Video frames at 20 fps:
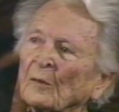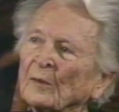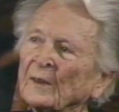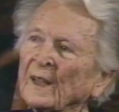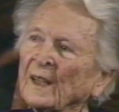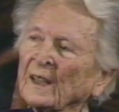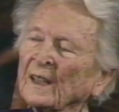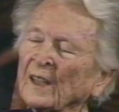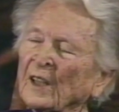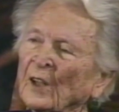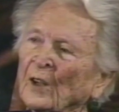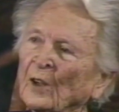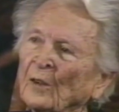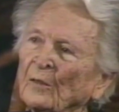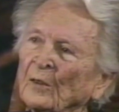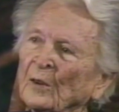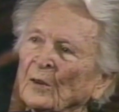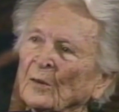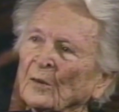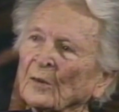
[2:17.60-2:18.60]
take care
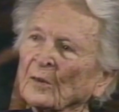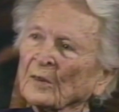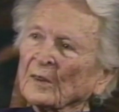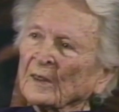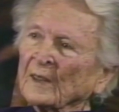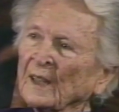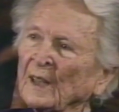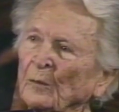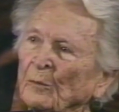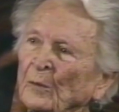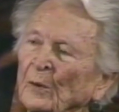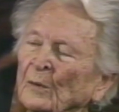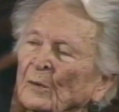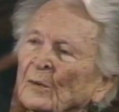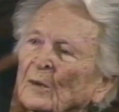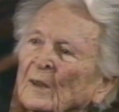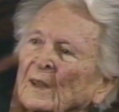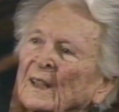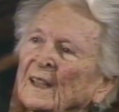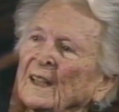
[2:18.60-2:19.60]
of you, keep you
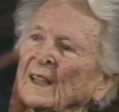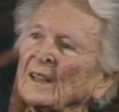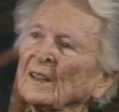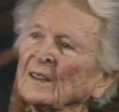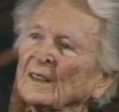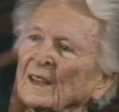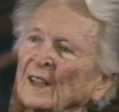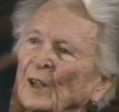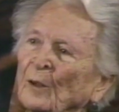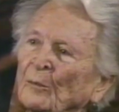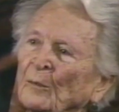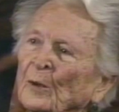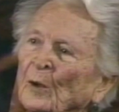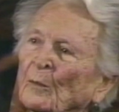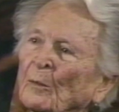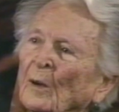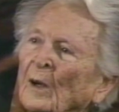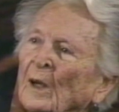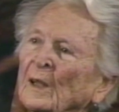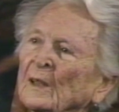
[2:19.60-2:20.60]
clean, keep
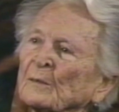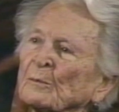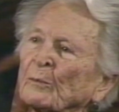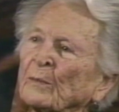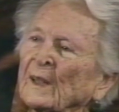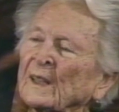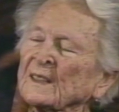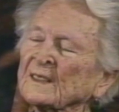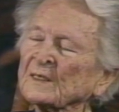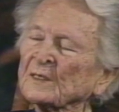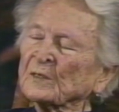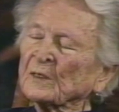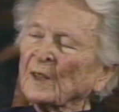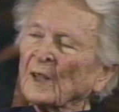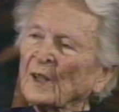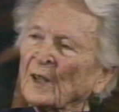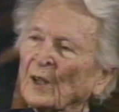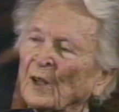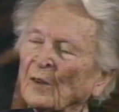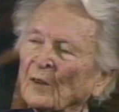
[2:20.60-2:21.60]
your place
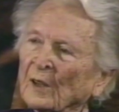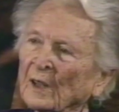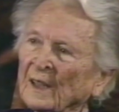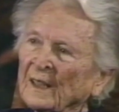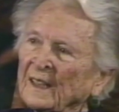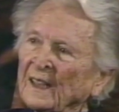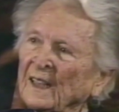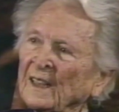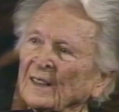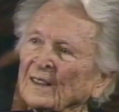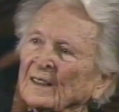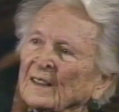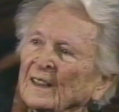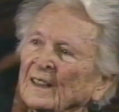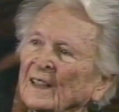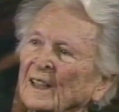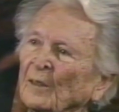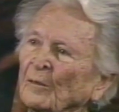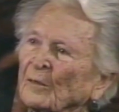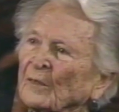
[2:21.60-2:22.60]
clean,
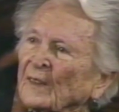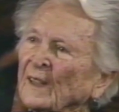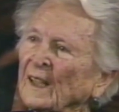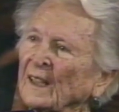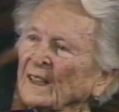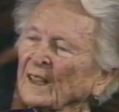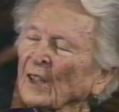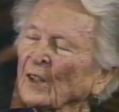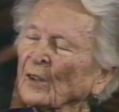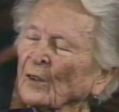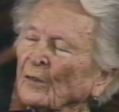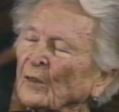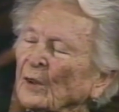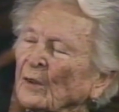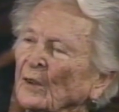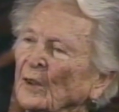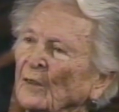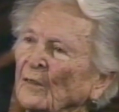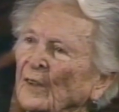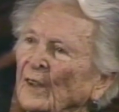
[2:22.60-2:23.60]
take care of
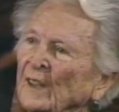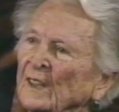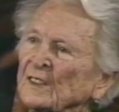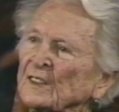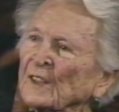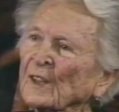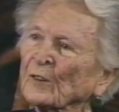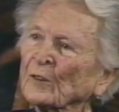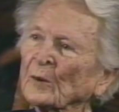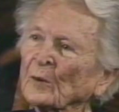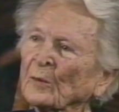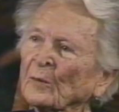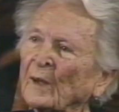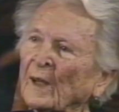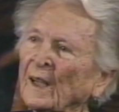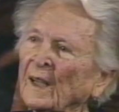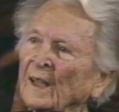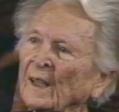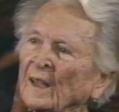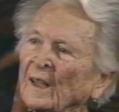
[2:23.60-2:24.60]
you in a very general
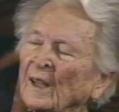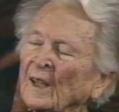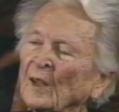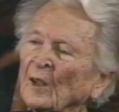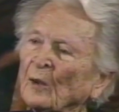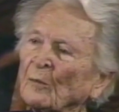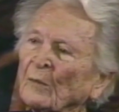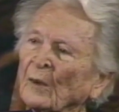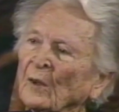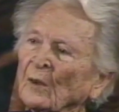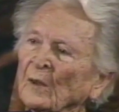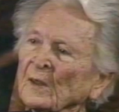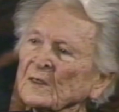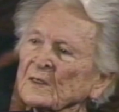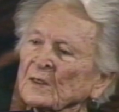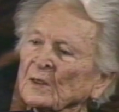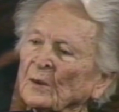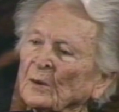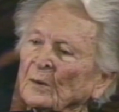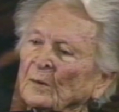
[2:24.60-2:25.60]
way, but
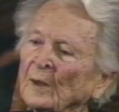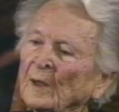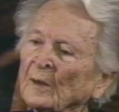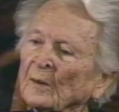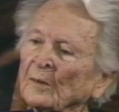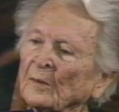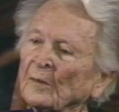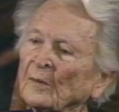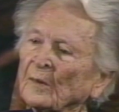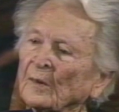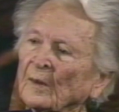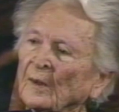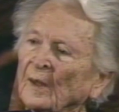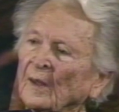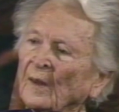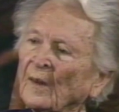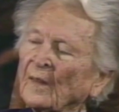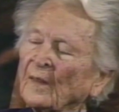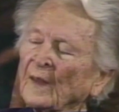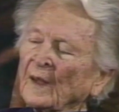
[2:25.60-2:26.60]
also
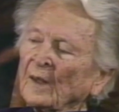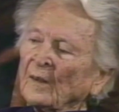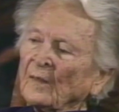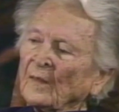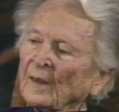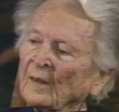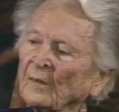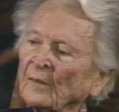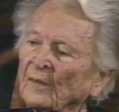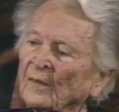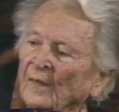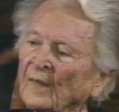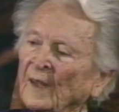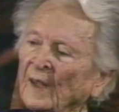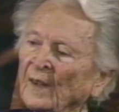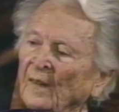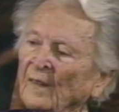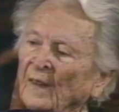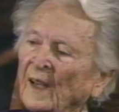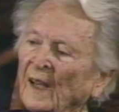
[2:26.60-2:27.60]
they're
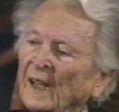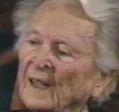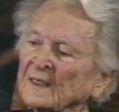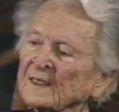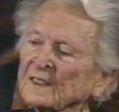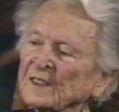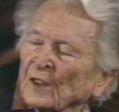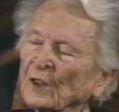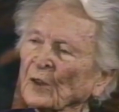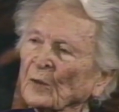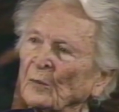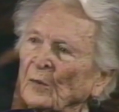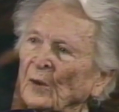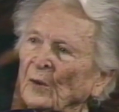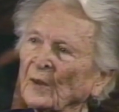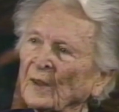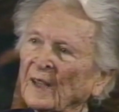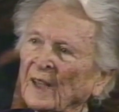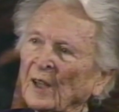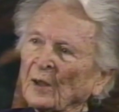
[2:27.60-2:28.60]
the hands that
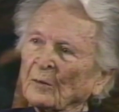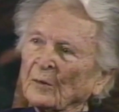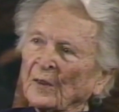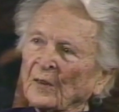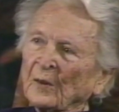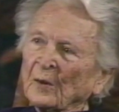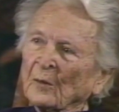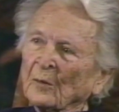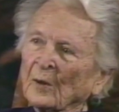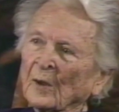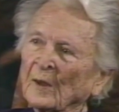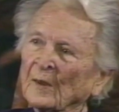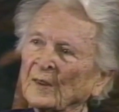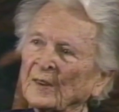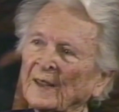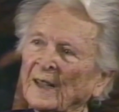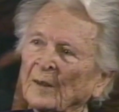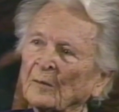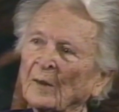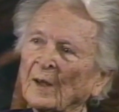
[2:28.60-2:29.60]
communicate with you all the
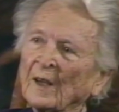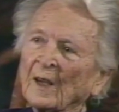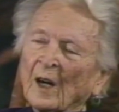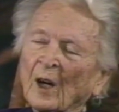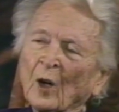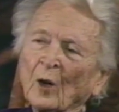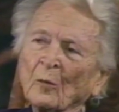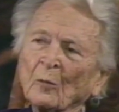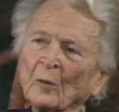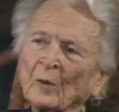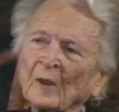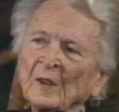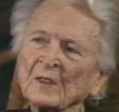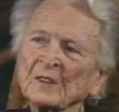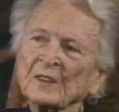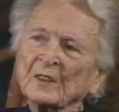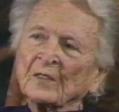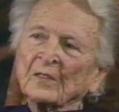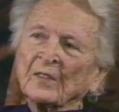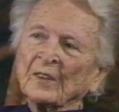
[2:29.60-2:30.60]
time. Our
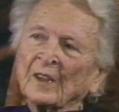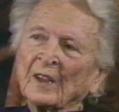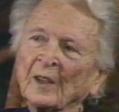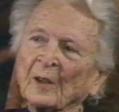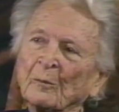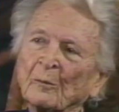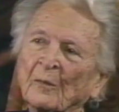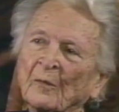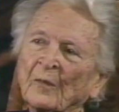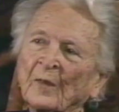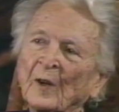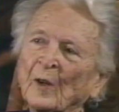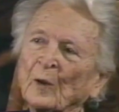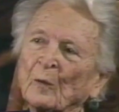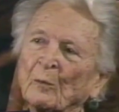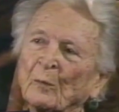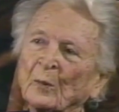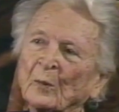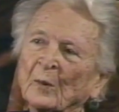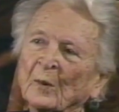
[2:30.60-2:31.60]
words are very, very
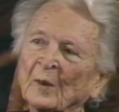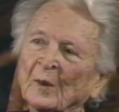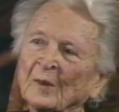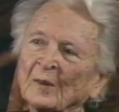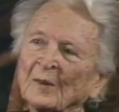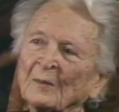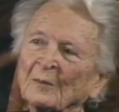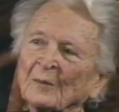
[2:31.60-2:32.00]
poor.